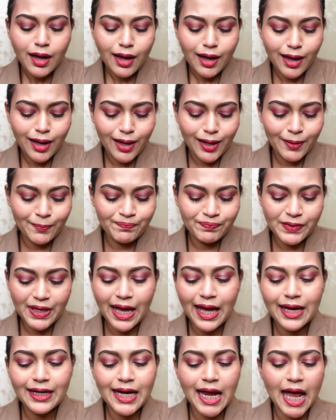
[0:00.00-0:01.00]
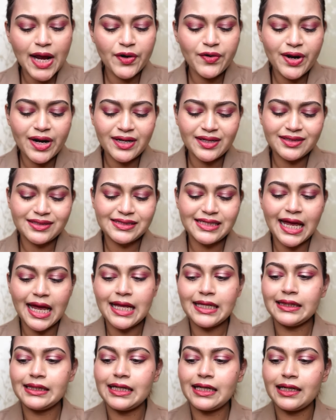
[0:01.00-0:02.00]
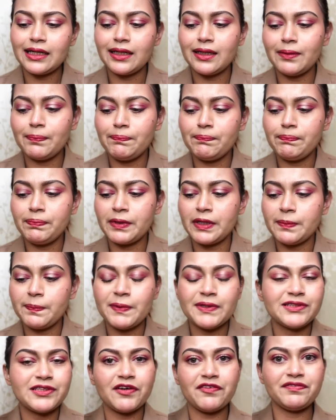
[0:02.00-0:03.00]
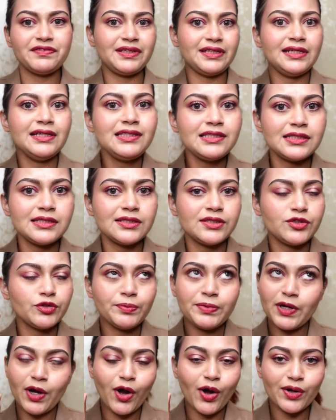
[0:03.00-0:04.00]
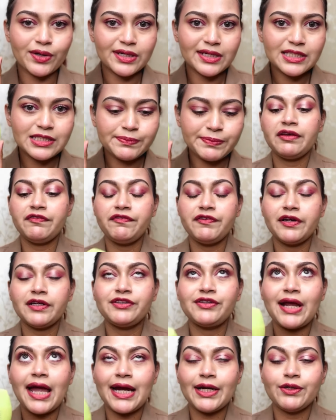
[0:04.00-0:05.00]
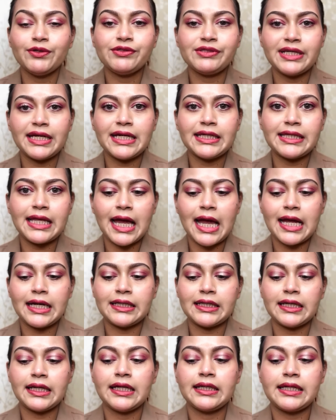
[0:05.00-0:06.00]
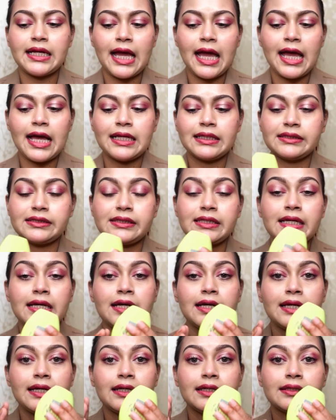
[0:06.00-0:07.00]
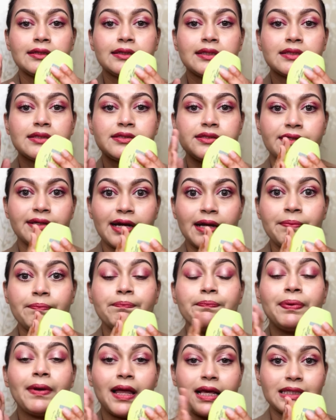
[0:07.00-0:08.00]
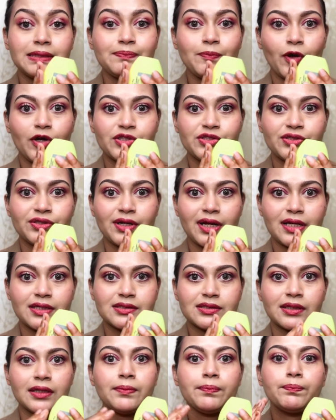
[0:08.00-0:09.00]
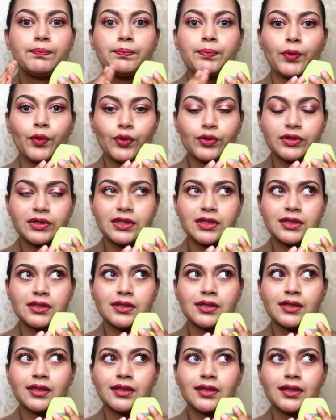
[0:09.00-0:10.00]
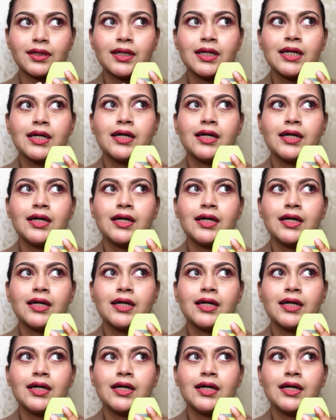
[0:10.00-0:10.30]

And I don't understand the purpose of this, to be honest. If you're trying to say that it has the serum plus moisturizer, both the